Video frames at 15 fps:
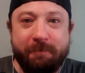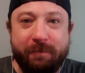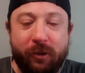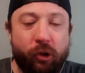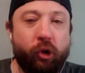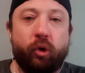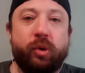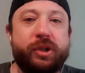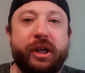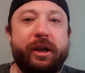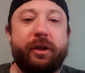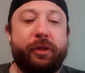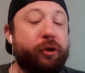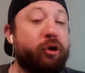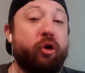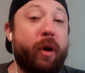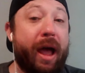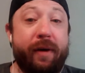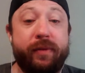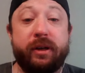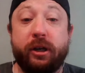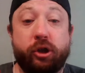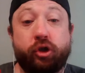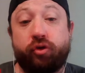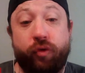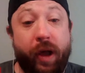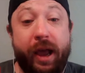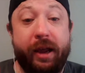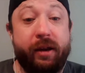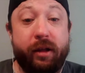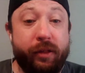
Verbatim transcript: Losing a third or having to trade